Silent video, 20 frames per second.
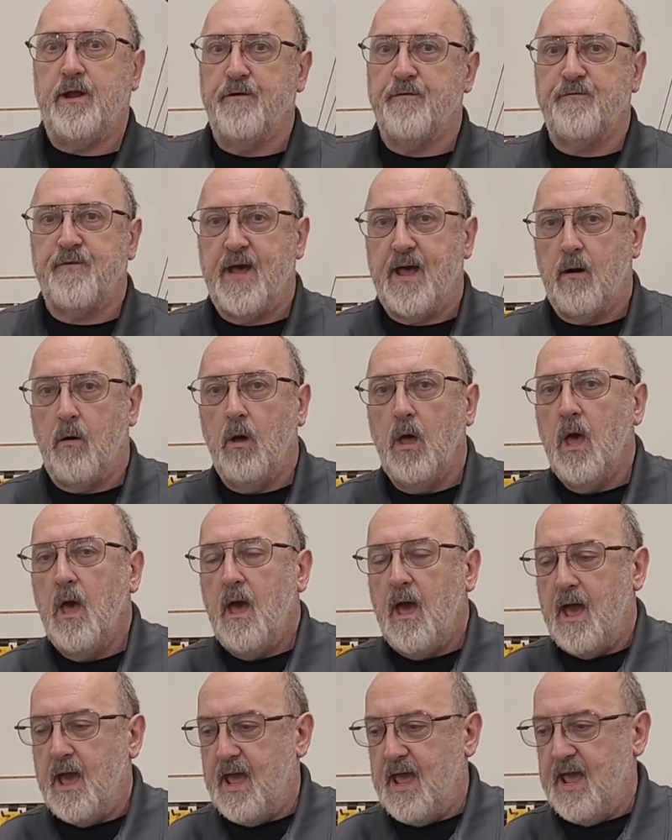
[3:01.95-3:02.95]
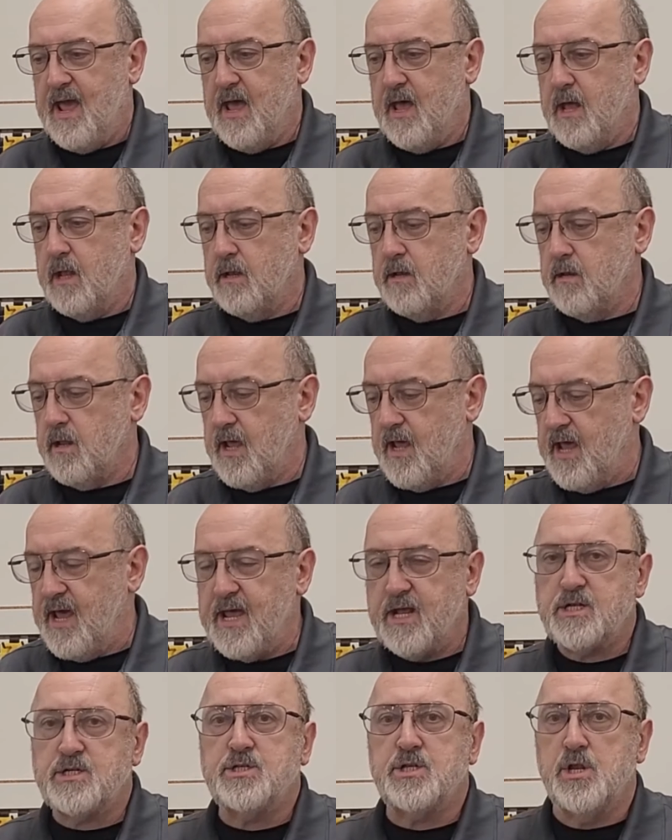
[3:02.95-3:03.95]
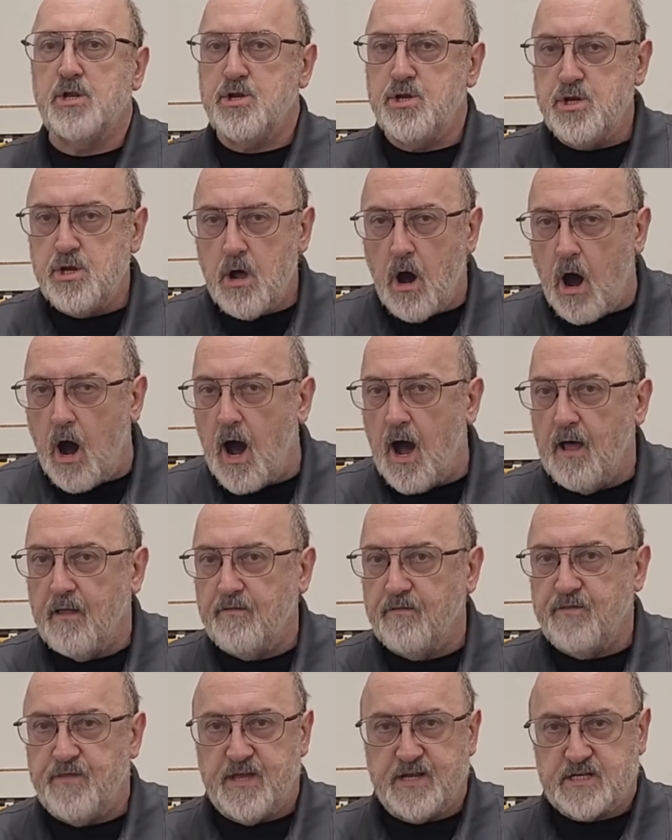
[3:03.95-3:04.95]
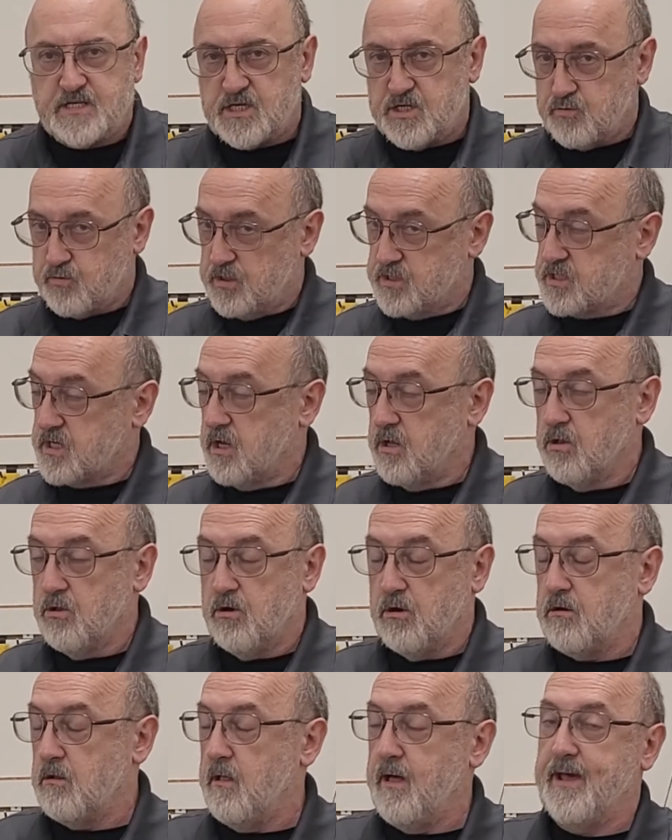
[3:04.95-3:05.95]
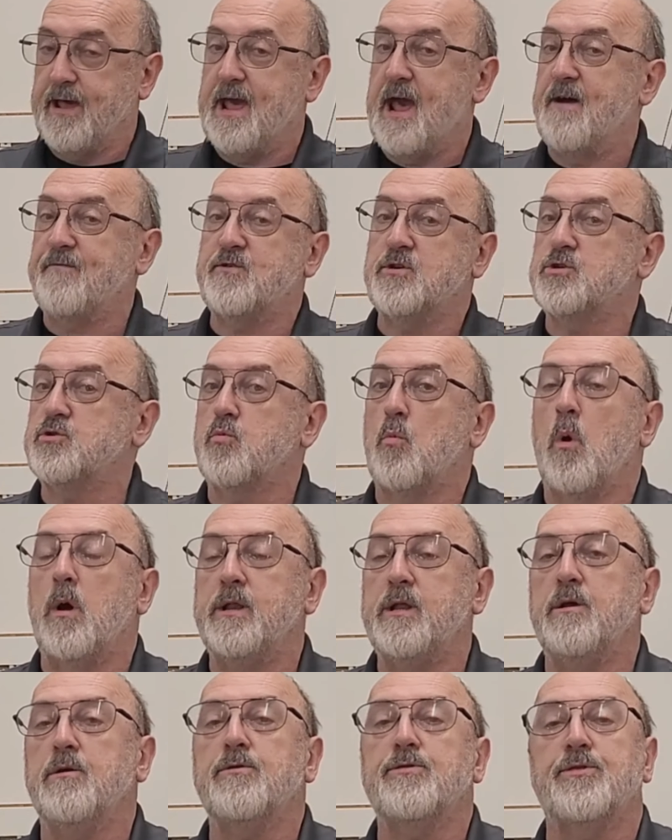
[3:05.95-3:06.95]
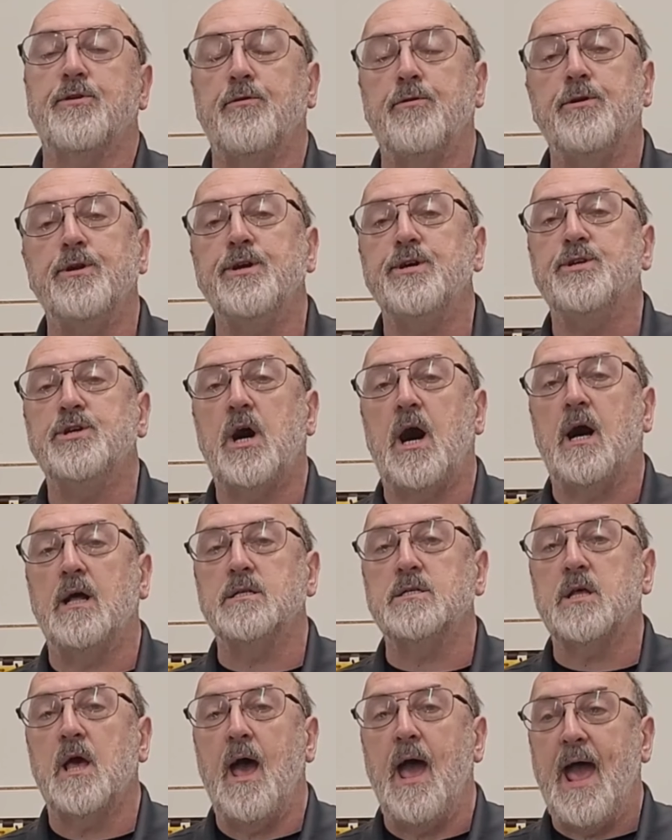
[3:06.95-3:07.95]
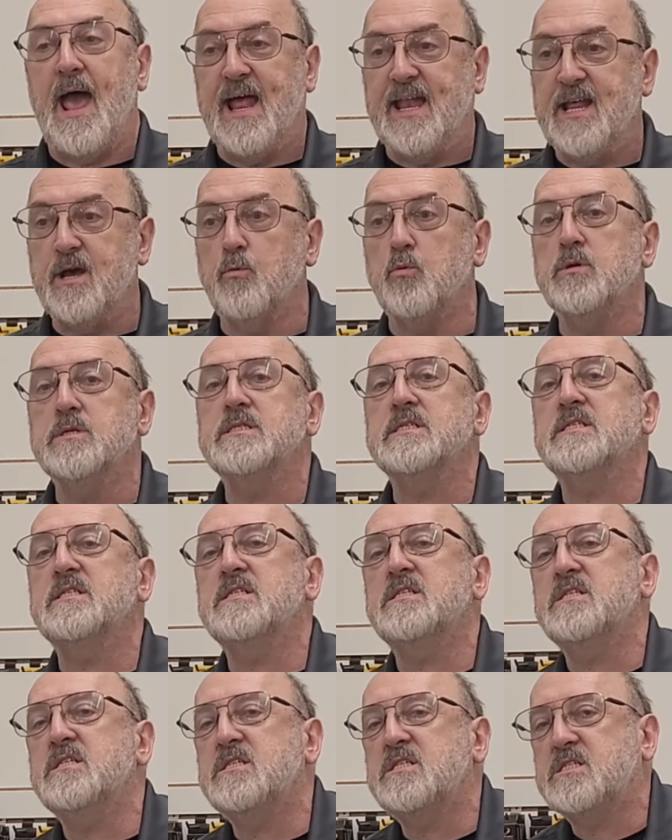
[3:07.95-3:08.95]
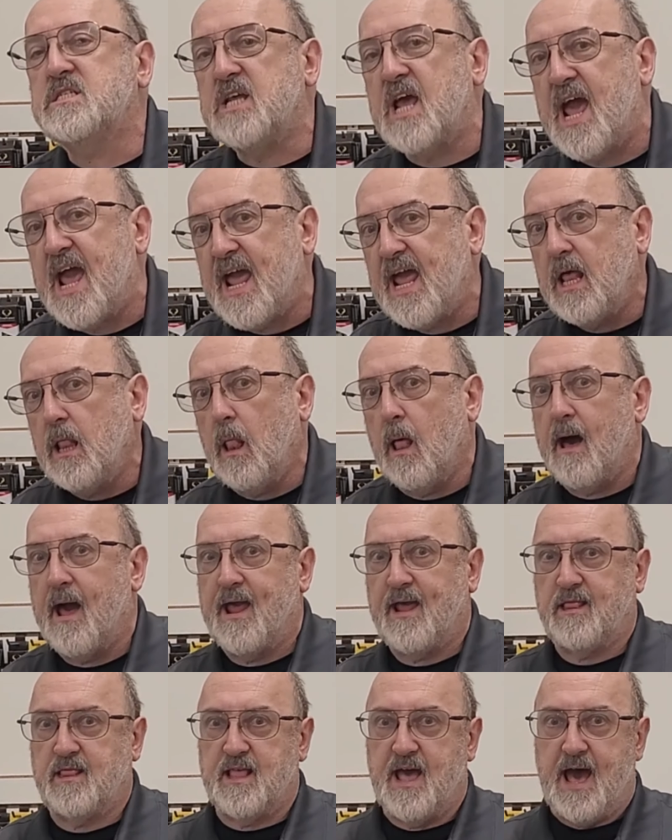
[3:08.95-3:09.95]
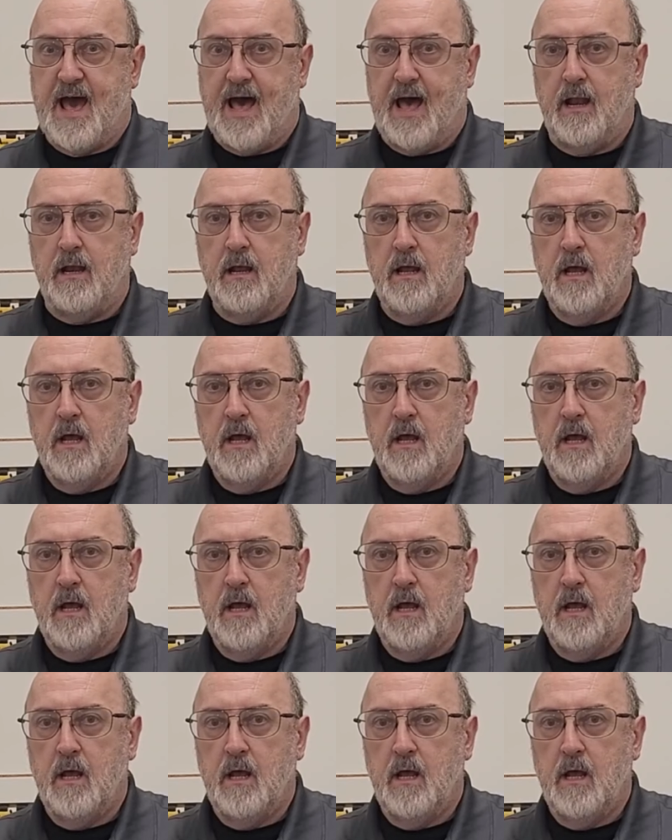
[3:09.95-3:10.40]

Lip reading: to fail. And it's not. This is what's going to look like after 20 or 30 shots. And it will stay like that